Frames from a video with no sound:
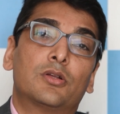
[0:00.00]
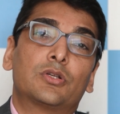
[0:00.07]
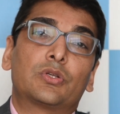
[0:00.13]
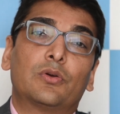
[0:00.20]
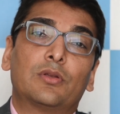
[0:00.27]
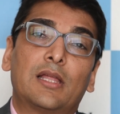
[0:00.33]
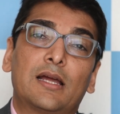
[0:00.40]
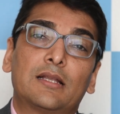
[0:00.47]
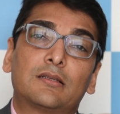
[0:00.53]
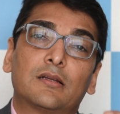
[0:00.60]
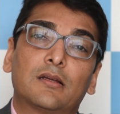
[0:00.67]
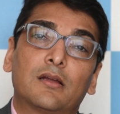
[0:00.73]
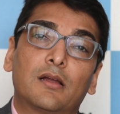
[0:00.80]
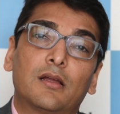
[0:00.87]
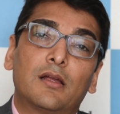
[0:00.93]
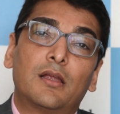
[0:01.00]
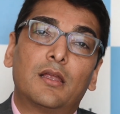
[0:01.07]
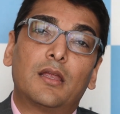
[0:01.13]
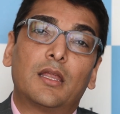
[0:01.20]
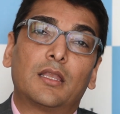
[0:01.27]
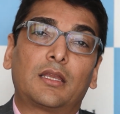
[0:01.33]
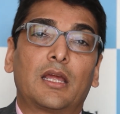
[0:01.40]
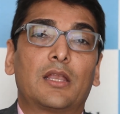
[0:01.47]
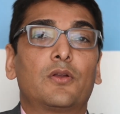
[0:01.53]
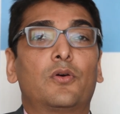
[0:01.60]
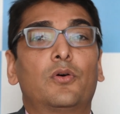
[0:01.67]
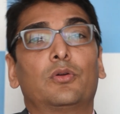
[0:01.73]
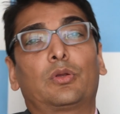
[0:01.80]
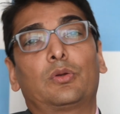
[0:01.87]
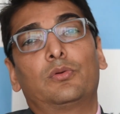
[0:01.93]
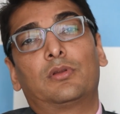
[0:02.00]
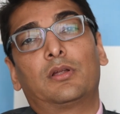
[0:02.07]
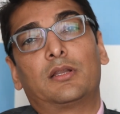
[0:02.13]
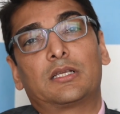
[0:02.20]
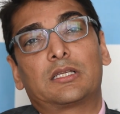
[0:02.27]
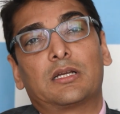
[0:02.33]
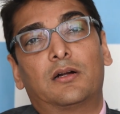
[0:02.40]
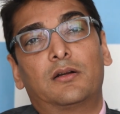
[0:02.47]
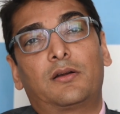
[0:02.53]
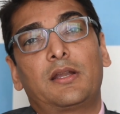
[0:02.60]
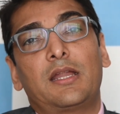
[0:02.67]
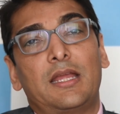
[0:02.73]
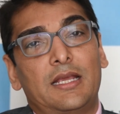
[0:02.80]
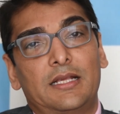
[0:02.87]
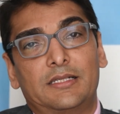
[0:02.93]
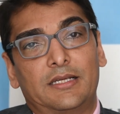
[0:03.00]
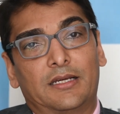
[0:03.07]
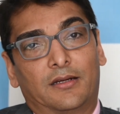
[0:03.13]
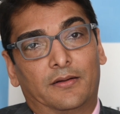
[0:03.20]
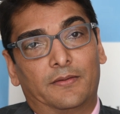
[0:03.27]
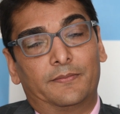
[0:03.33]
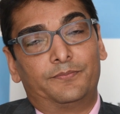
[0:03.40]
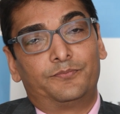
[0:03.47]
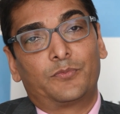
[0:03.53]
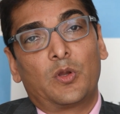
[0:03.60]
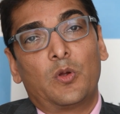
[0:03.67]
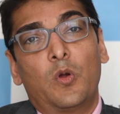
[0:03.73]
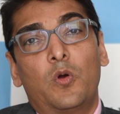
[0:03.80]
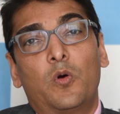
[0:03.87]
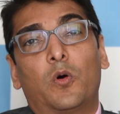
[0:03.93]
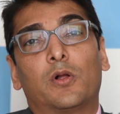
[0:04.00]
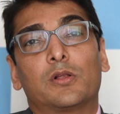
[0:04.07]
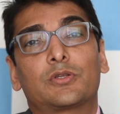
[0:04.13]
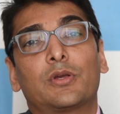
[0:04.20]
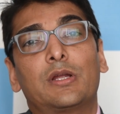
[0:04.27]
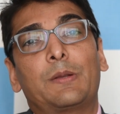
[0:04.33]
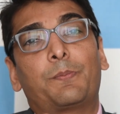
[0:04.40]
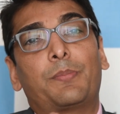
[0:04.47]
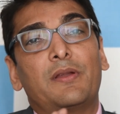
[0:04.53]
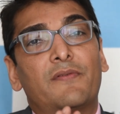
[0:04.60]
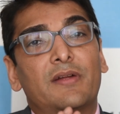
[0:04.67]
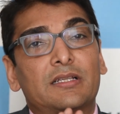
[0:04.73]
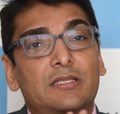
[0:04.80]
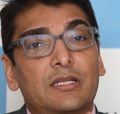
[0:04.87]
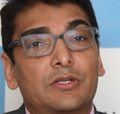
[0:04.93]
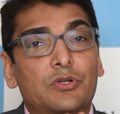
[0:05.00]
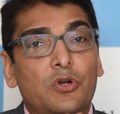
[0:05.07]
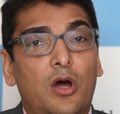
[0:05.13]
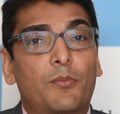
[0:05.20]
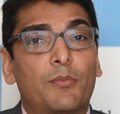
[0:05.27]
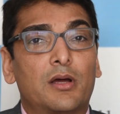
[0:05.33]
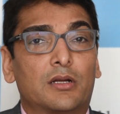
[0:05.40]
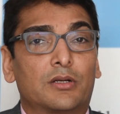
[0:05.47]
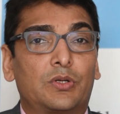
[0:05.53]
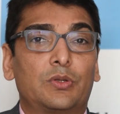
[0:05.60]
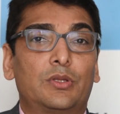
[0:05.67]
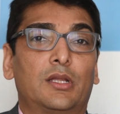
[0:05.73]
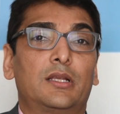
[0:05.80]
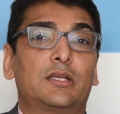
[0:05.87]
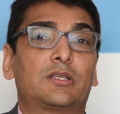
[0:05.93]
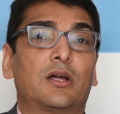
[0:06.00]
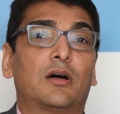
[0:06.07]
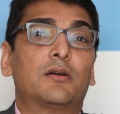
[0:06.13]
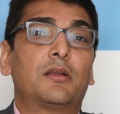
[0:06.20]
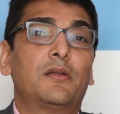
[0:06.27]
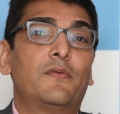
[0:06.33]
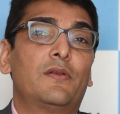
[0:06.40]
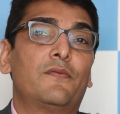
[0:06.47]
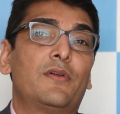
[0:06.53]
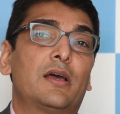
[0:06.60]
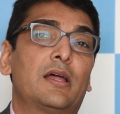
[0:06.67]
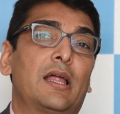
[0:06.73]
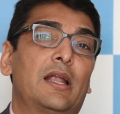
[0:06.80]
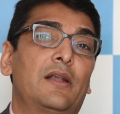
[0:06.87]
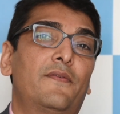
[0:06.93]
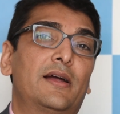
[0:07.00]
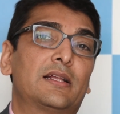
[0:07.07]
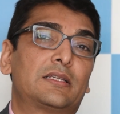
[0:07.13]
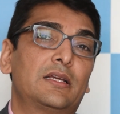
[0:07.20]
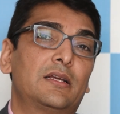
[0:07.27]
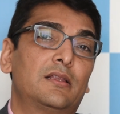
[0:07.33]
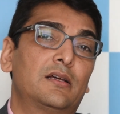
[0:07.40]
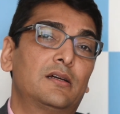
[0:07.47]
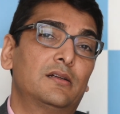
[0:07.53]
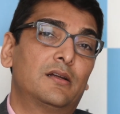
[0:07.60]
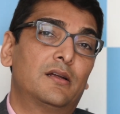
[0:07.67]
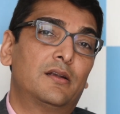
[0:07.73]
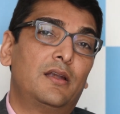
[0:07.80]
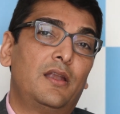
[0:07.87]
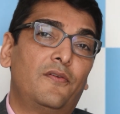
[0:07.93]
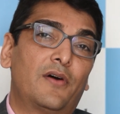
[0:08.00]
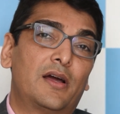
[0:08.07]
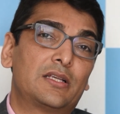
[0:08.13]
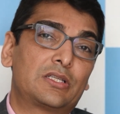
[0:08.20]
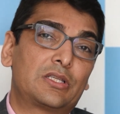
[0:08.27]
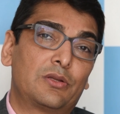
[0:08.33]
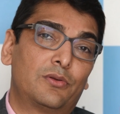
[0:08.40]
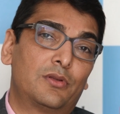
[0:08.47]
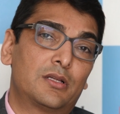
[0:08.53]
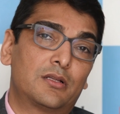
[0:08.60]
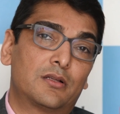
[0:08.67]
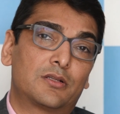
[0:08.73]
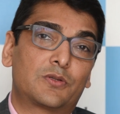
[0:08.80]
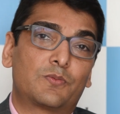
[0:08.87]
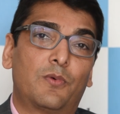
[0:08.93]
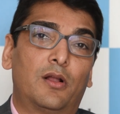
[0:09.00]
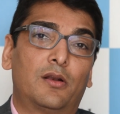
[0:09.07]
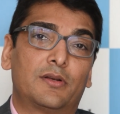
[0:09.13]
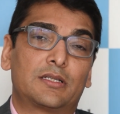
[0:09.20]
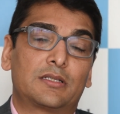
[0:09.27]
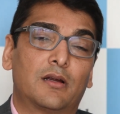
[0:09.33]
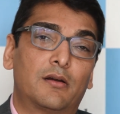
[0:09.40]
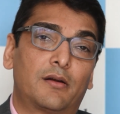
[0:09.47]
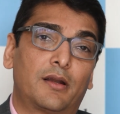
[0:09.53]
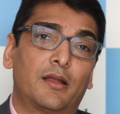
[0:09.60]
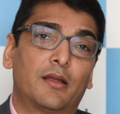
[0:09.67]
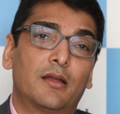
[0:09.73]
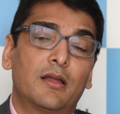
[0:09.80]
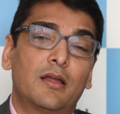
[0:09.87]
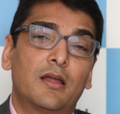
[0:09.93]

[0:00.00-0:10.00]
so that it can go through the wrist artery easier. Also, it prevents the trauma to the wrist artery when we are advancing the device through the small wrist artery.